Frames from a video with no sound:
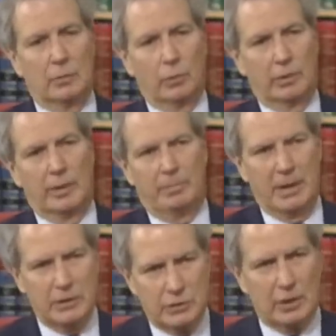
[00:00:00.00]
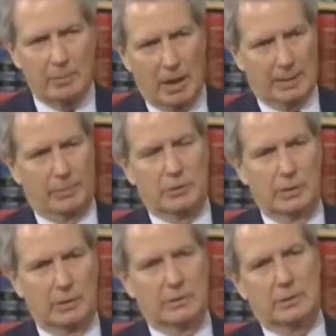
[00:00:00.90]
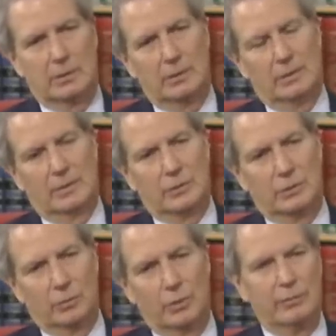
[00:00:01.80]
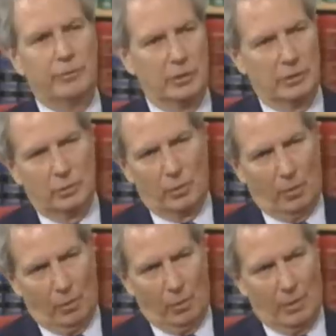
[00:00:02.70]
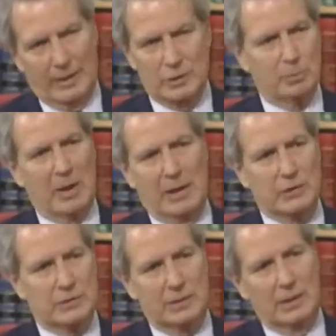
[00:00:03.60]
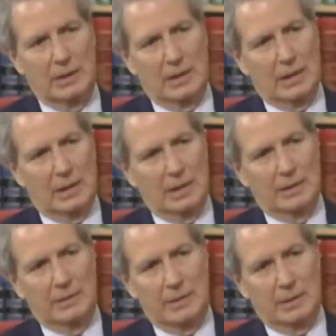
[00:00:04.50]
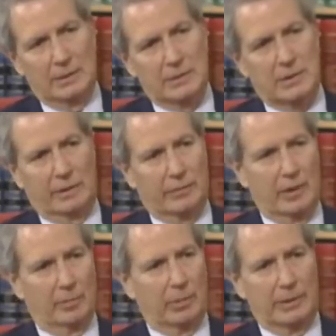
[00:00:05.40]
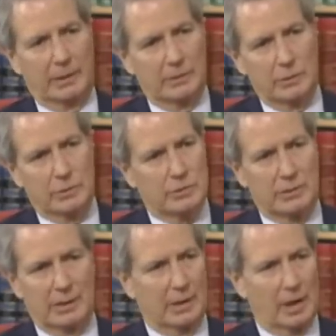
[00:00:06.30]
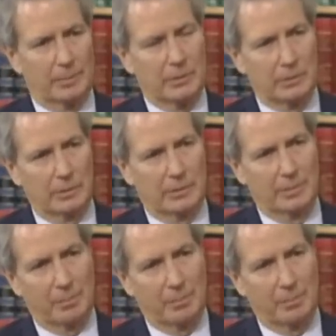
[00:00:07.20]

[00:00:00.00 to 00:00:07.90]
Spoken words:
will there be some opportunity to review what is passed in this health care plan? Do you see any opportunity?